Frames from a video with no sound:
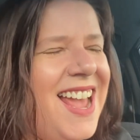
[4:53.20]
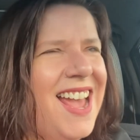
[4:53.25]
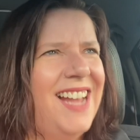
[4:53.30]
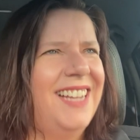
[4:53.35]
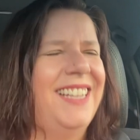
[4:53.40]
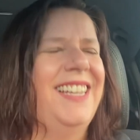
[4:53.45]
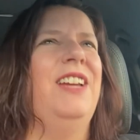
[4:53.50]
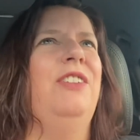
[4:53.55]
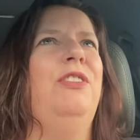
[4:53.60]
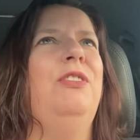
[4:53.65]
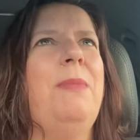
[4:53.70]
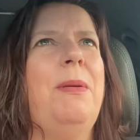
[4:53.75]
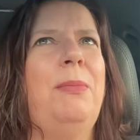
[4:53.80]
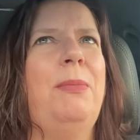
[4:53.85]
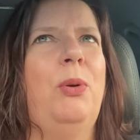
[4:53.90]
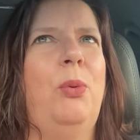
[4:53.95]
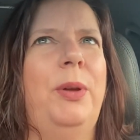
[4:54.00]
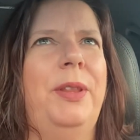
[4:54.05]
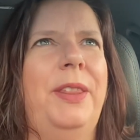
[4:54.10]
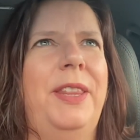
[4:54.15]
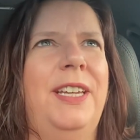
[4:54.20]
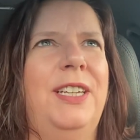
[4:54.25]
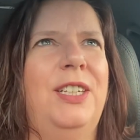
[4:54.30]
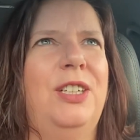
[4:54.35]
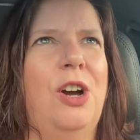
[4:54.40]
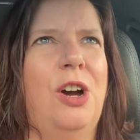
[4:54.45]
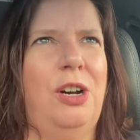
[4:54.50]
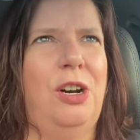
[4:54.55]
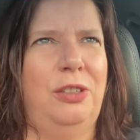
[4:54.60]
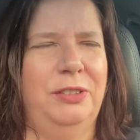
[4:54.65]
Can't remember what they
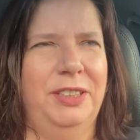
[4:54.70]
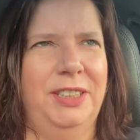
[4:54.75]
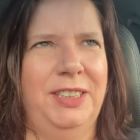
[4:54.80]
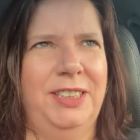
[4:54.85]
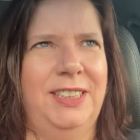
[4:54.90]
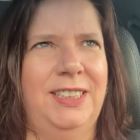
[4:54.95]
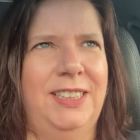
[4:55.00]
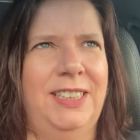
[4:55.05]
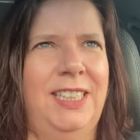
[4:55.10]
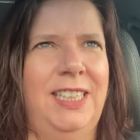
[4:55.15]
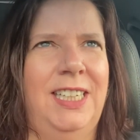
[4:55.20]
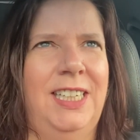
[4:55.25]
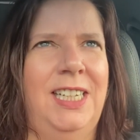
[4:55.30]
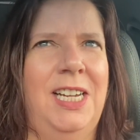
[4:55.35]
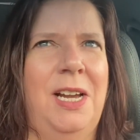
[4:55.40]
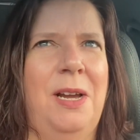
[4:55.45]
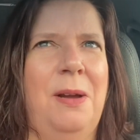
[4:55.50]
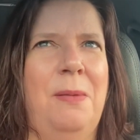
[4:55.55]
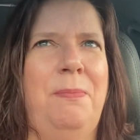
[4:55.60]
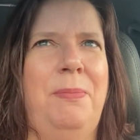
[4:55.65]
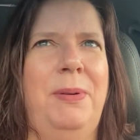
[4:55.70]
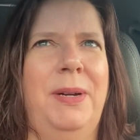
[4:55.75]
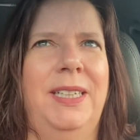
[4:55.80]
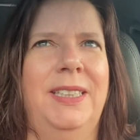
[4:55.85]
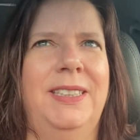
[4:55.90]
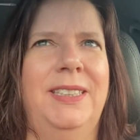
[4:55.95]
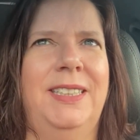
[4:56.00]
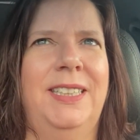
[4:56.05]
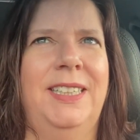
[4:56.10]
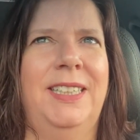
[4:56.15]
called it,
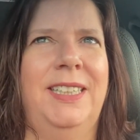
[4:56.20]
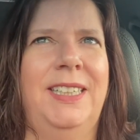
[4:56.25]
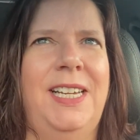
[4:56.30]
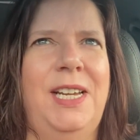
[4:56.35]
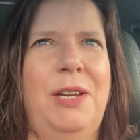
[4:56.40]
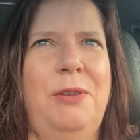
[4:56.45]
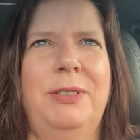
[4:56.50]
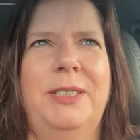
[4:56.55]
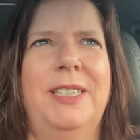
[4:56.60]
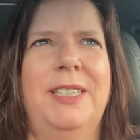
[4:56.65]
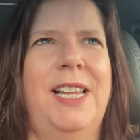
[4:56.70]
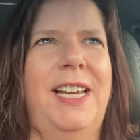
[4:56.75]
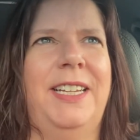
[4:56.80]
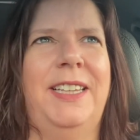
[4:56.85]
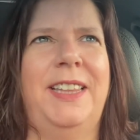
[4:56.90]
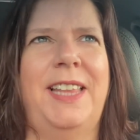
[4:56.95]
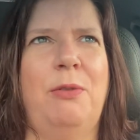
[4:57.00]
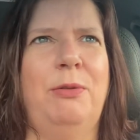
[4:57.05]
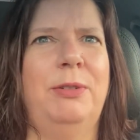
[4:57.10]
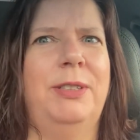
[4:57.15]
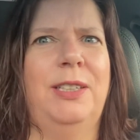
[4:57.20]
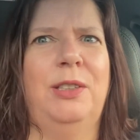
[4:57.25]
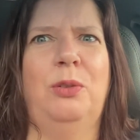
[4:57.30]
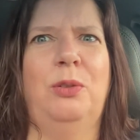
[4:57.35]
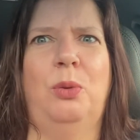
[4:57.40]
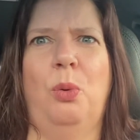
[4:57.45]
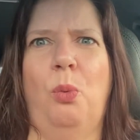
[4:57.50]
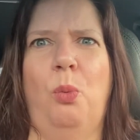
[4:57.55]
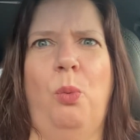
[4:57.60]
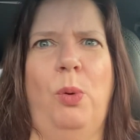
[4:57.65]
but it was that was
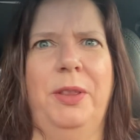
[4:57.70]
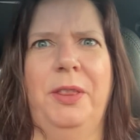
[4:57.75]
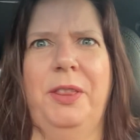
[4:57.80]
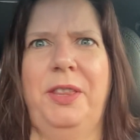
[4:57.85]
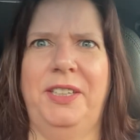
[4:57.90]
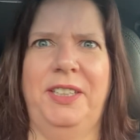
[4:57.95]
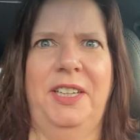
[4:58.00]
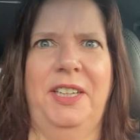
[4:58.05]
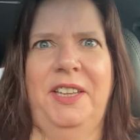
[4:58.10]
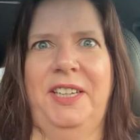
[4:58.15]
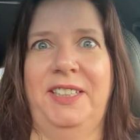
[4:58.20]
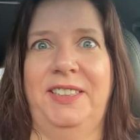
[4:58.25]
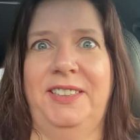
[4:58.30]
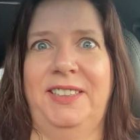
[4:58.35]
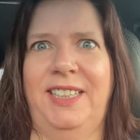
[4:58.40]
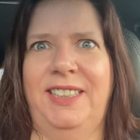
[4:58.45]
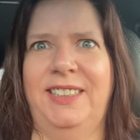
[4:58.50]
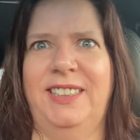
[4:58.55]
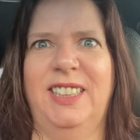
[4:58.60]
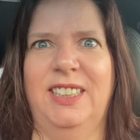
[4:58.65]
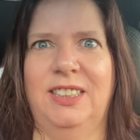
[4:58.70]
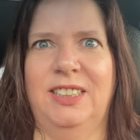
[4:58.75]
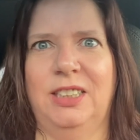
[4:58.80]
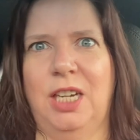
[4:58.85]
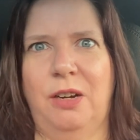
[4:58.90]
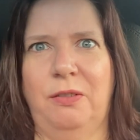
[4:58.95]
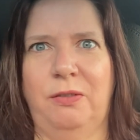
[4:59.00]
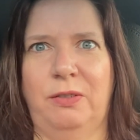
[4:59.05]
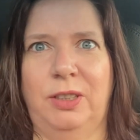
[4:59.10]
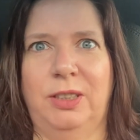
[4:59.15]
the one thing that they didn't
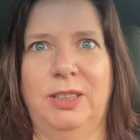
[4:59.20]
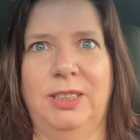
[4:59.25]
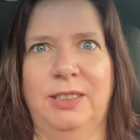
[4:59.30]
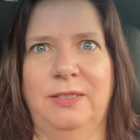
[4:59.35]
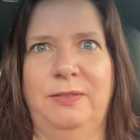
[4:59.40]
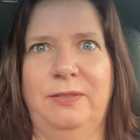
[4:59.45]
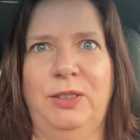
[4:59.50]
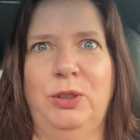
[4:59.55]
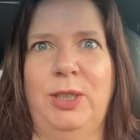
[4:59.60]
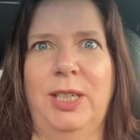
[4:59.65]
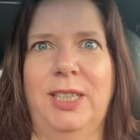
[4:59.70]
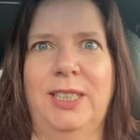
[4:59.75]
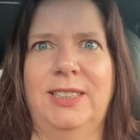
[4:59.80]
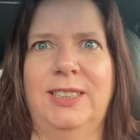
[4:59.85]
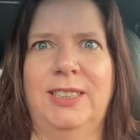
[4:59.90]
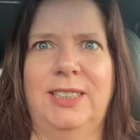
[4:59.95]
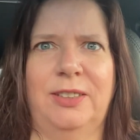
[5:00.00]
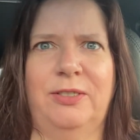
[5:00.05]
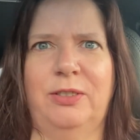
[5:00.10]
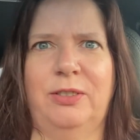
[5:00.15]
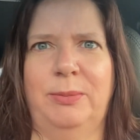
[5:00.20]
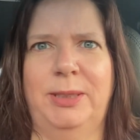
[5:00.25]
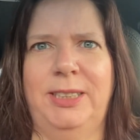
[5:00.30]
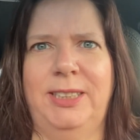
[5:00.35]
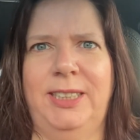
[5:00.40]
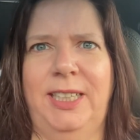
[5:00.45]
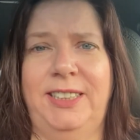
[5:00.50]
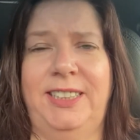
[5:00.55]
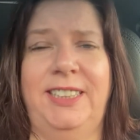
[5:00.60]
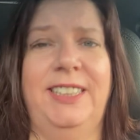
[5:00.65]
cover, is if you get sick from
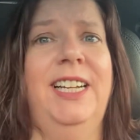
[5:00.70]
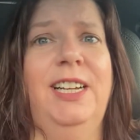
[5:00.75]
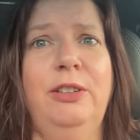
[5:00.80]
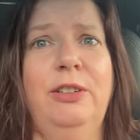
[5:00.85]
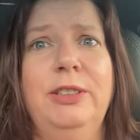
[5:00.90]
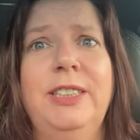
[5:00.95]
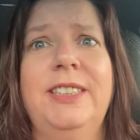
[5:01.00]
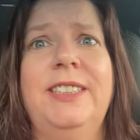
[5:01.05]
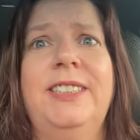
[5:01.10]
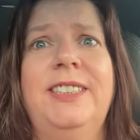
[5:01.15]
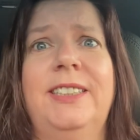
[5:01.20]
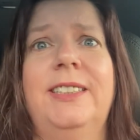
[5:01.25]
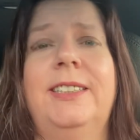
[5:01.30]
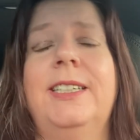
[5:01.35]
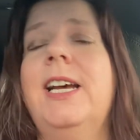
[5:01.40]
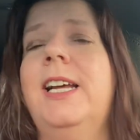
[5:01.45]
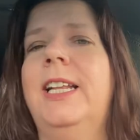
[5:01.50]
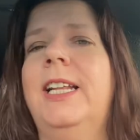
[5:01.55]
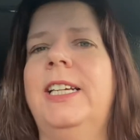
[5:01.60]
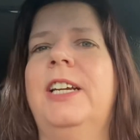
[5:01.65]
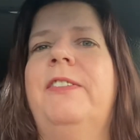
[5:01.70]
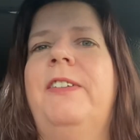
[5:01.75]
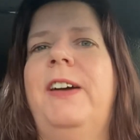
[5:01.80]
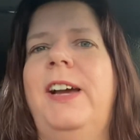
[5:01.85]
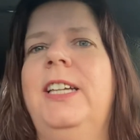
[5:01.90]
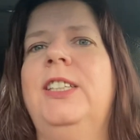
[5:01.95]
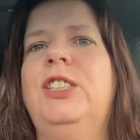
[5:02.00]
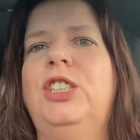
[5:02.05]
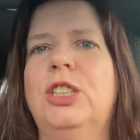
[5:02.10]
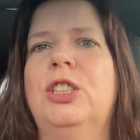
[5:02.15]
C19. Illnesses, if I
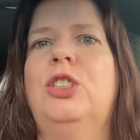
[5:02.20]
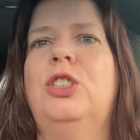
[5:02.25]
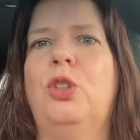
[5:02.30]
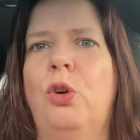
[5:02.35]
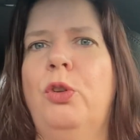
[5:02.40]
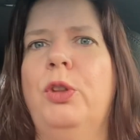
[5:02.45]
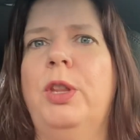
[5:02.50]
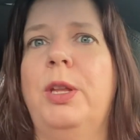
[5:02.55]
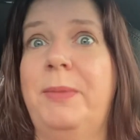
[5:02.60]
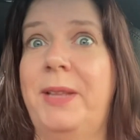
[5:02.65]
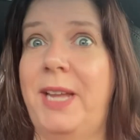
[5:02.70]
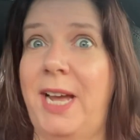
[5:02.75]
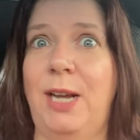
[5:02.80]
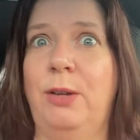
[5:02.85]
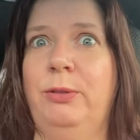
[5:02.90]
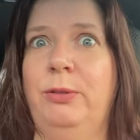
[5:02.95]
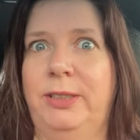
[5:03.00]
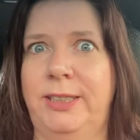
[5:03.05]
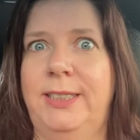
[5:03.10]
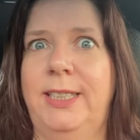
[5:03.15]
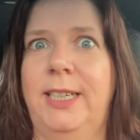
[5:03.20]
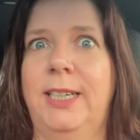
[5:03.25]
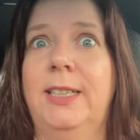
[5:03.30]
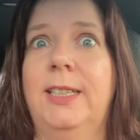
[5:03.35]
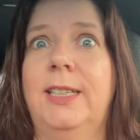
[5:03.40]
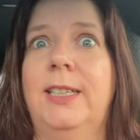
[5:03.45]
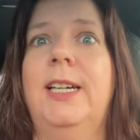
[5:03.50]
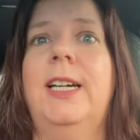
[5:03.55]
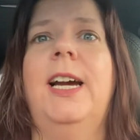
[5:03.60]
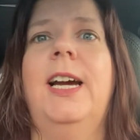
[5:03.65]
had just told them that I was sick,
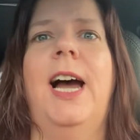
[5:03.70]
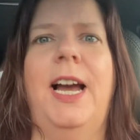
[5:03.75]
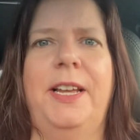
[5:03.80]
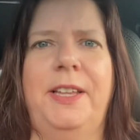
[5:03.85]
I